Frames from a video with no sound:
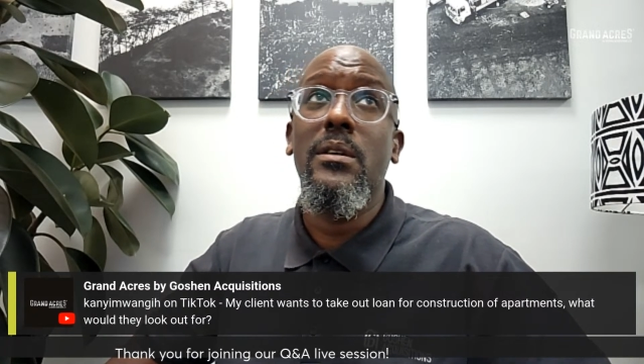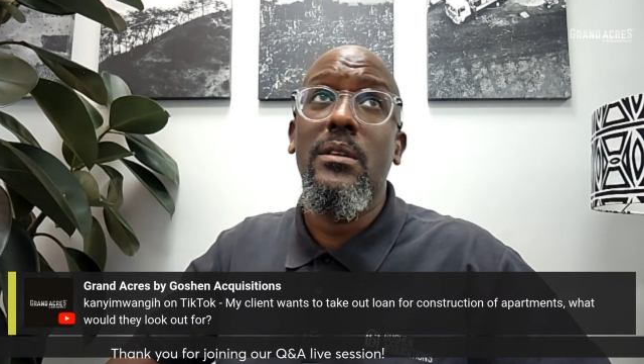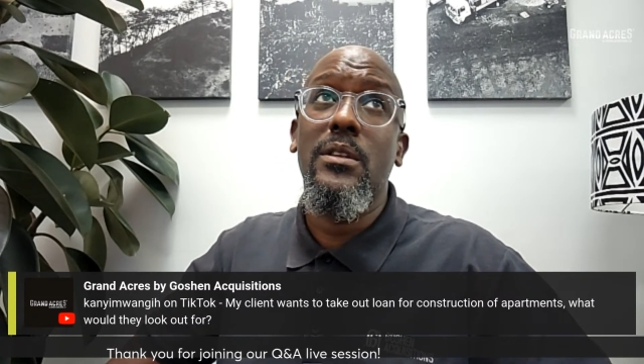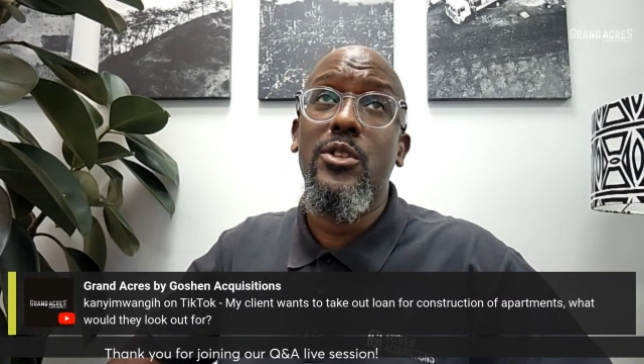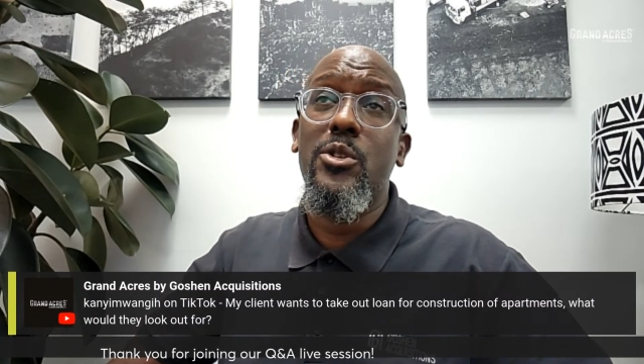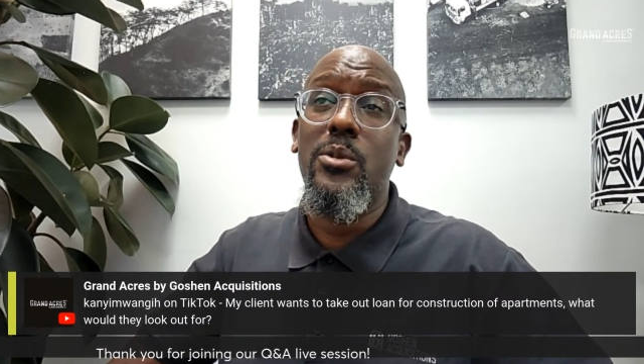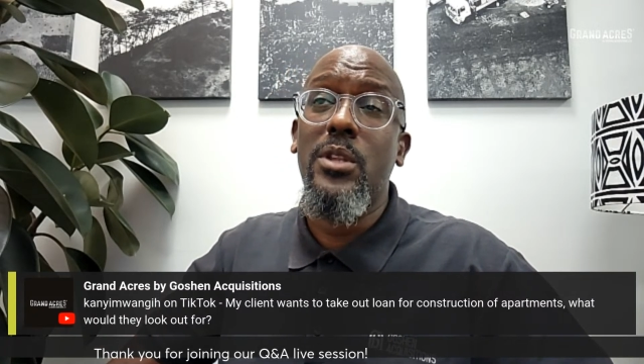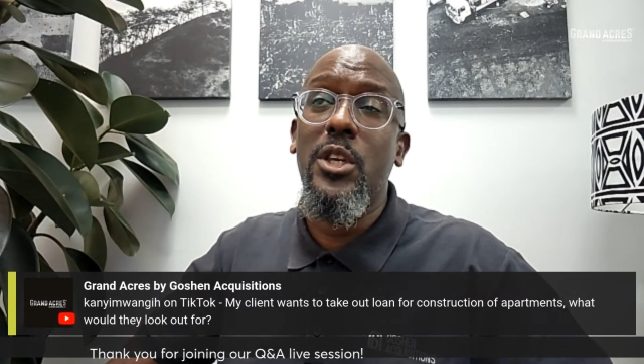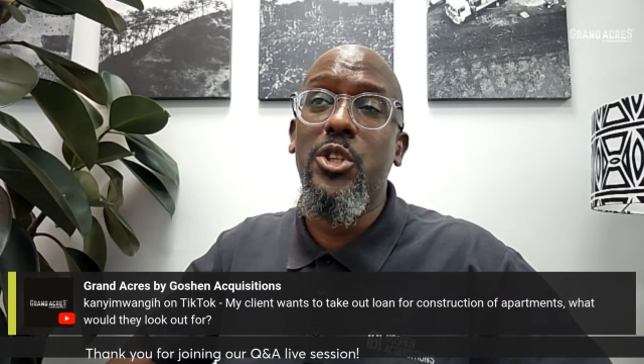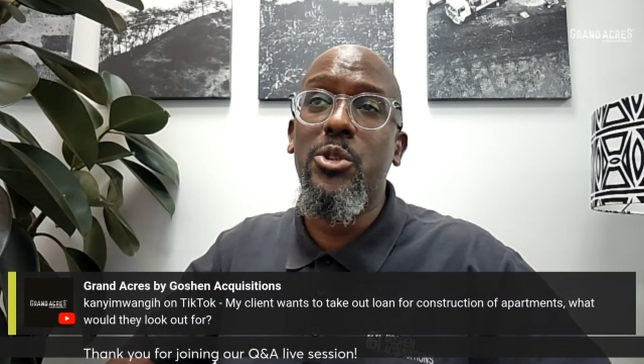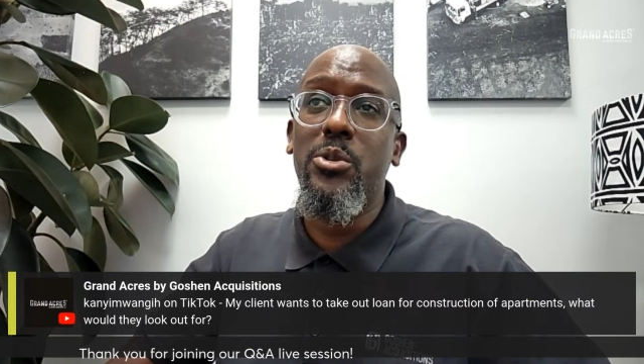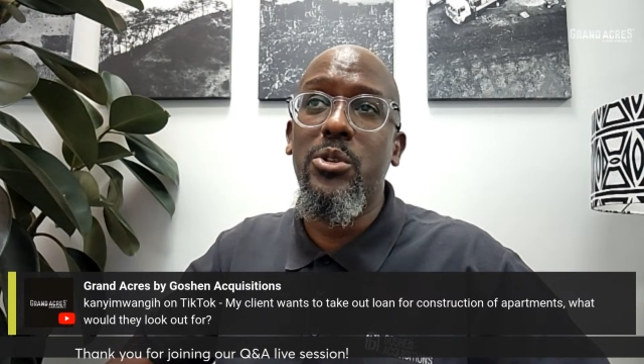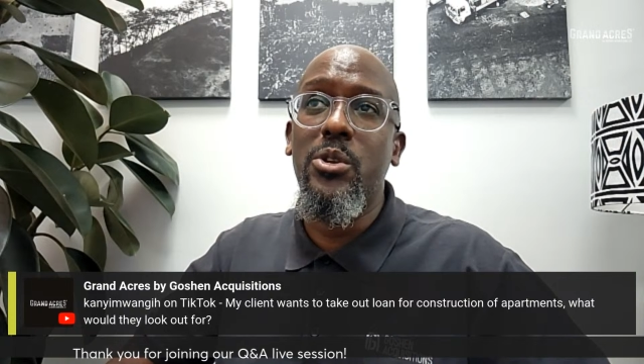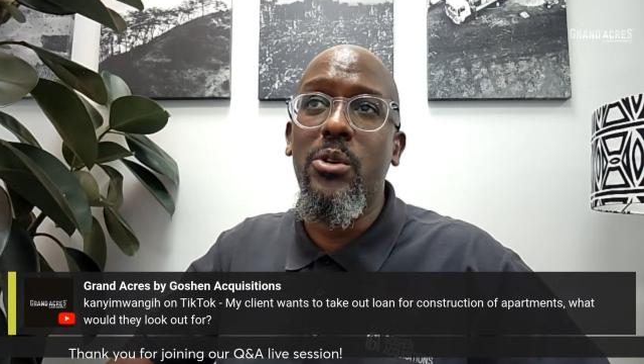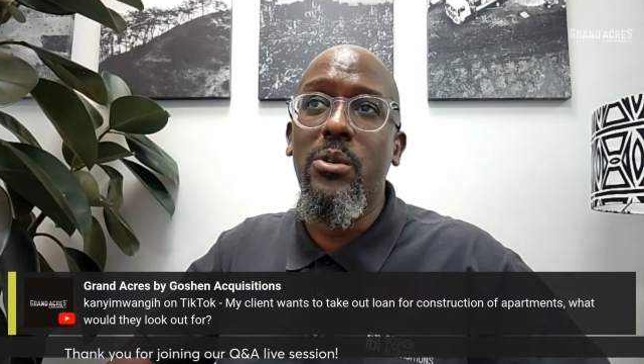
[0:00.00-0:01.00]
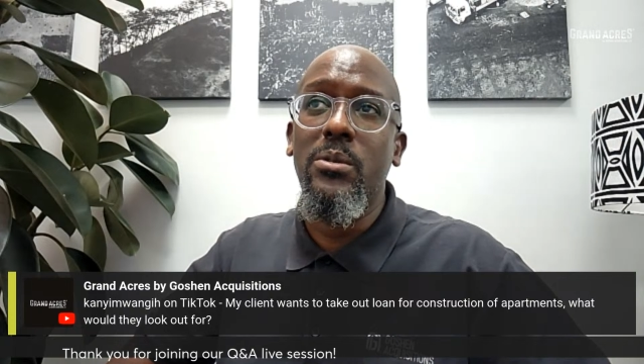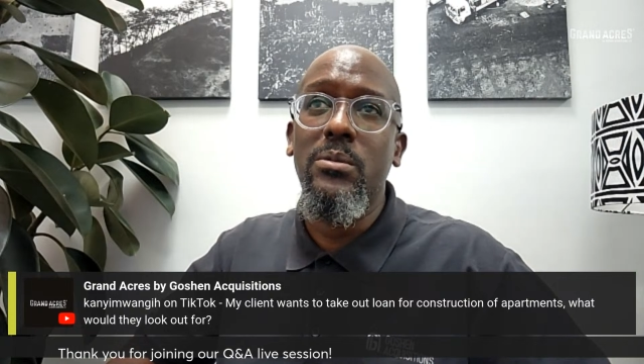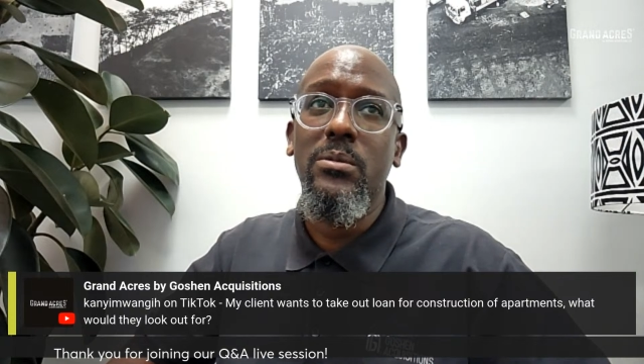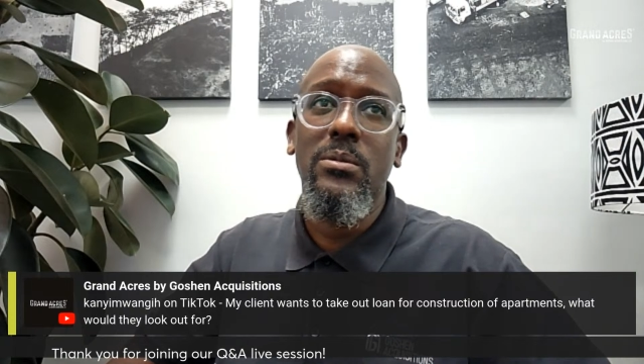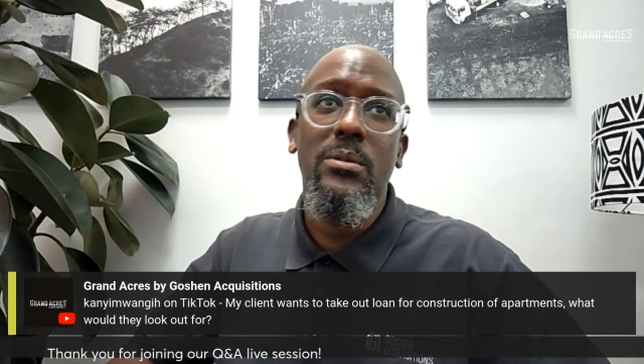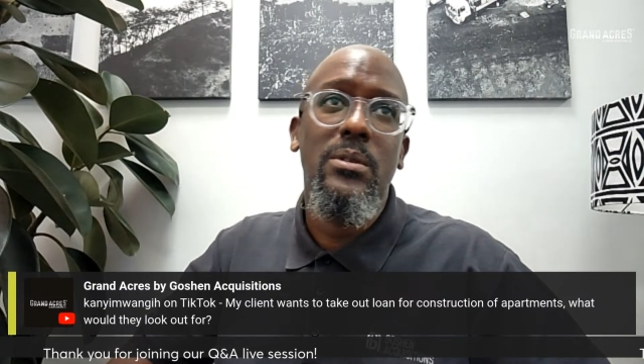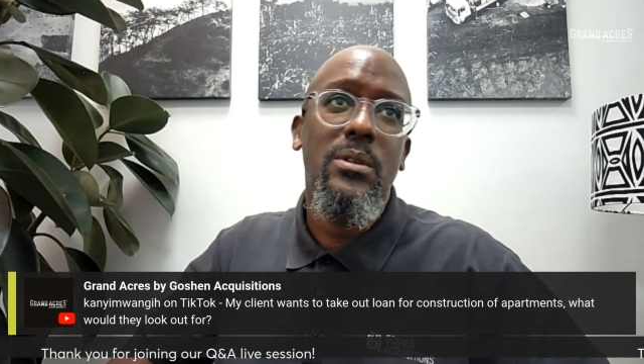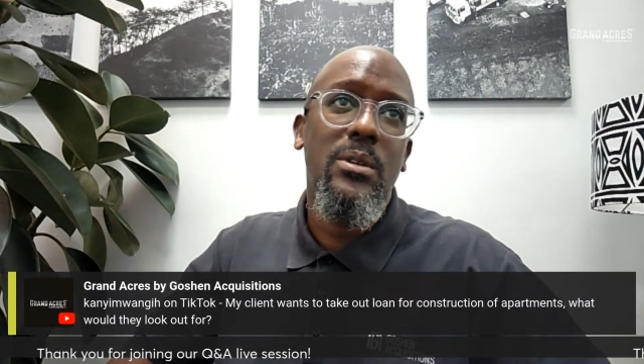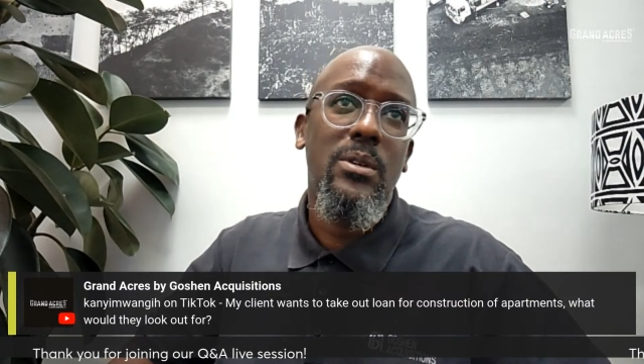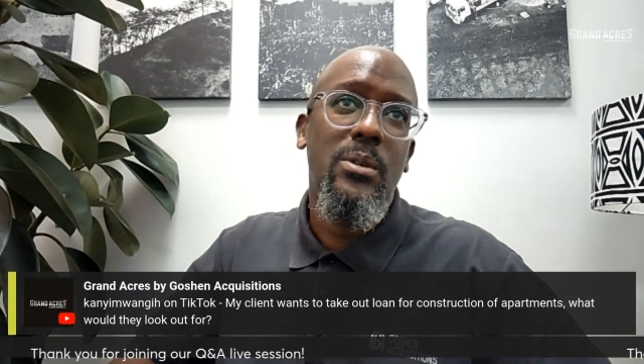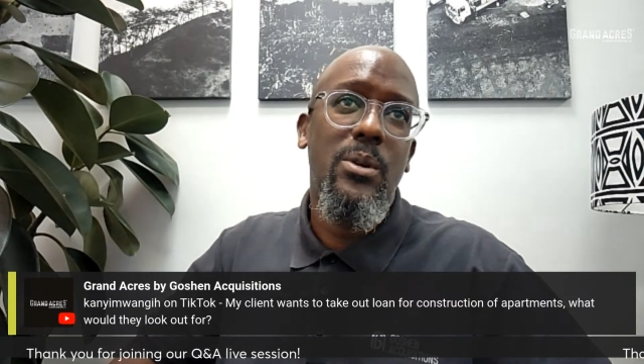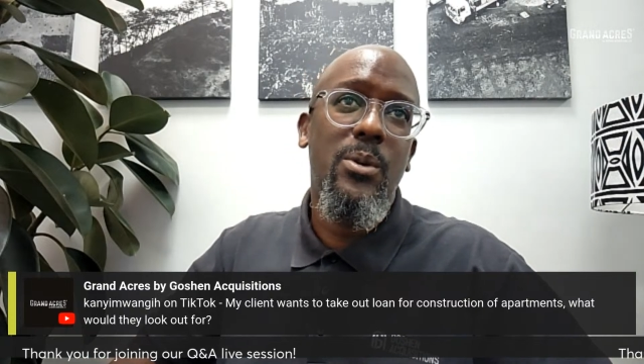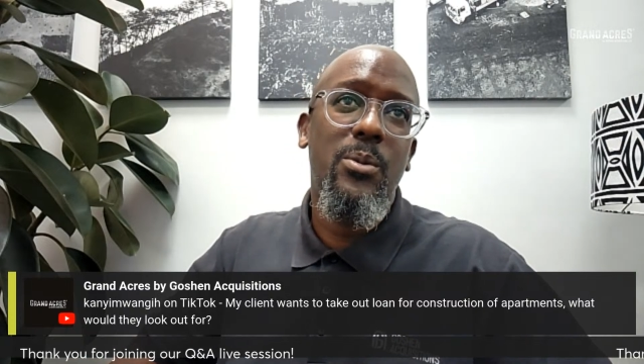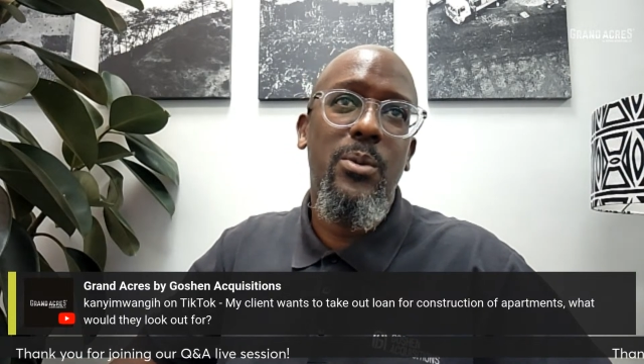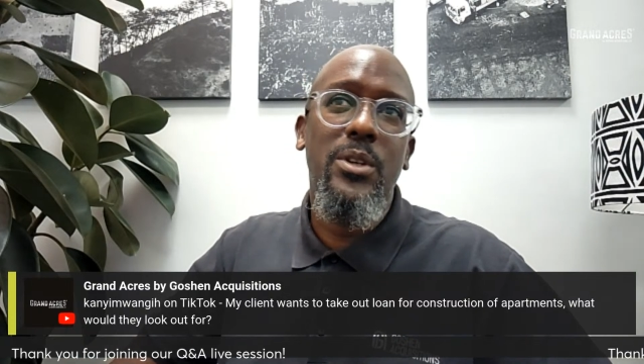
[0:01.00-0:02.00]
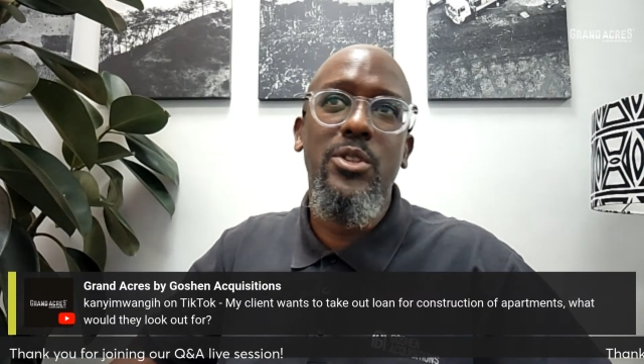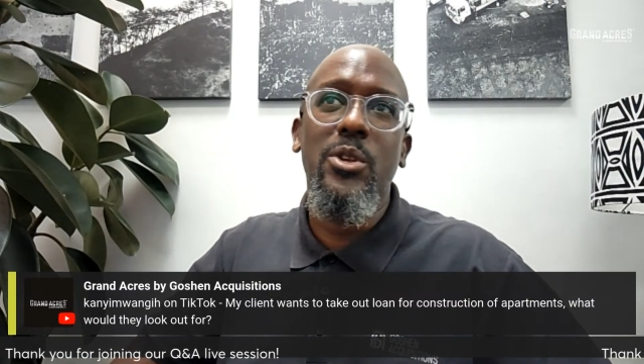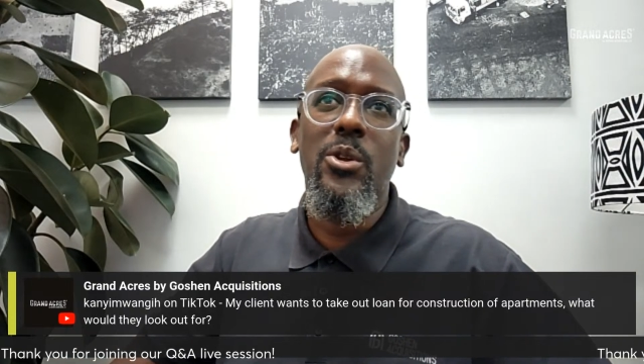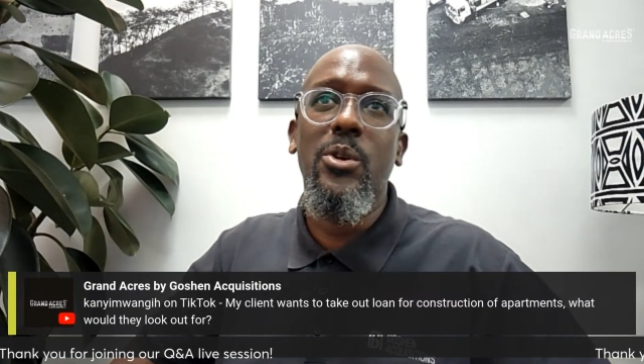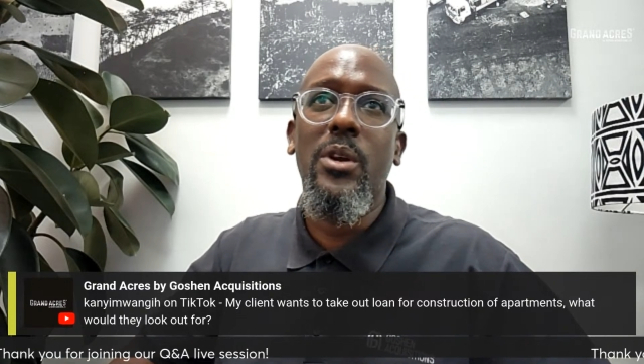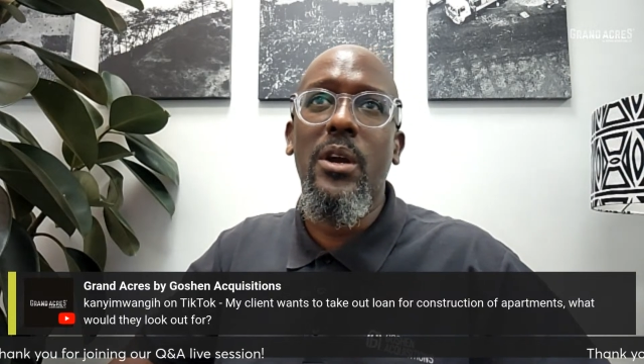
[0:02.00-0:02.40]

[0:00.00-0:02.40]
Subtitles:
So they should know what to look